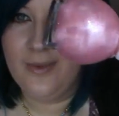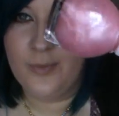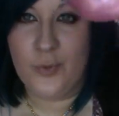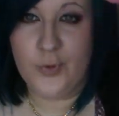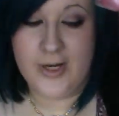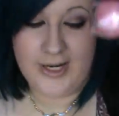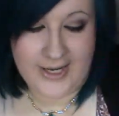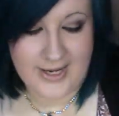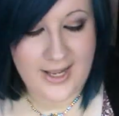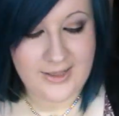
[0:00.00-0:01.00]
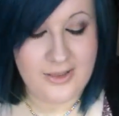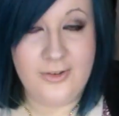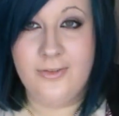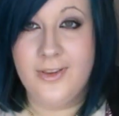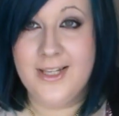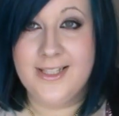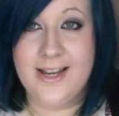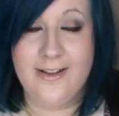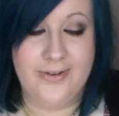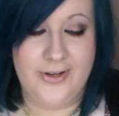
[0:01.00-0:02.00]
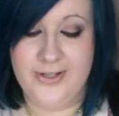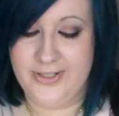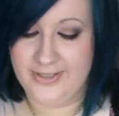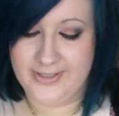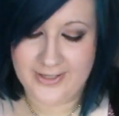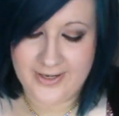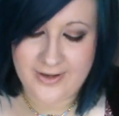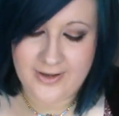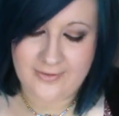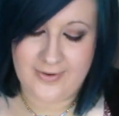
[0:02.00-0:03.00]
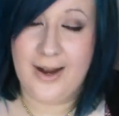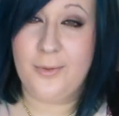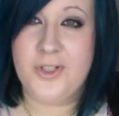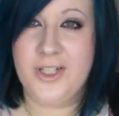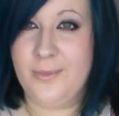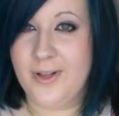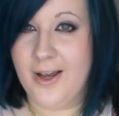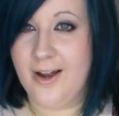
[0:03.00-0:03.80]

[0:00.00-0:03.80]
Pretty. I love these nail varnishes. For how cheap they